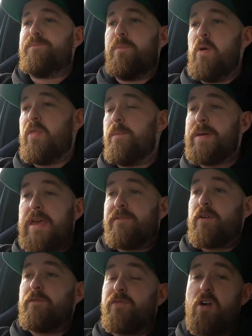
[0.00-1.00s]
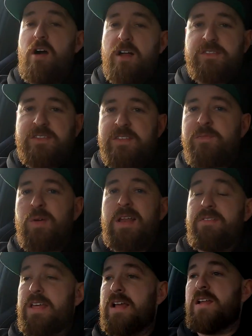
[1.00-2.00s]
With them being from France, we
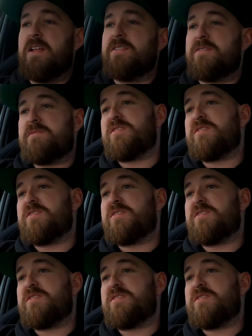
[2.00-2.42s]
live in England,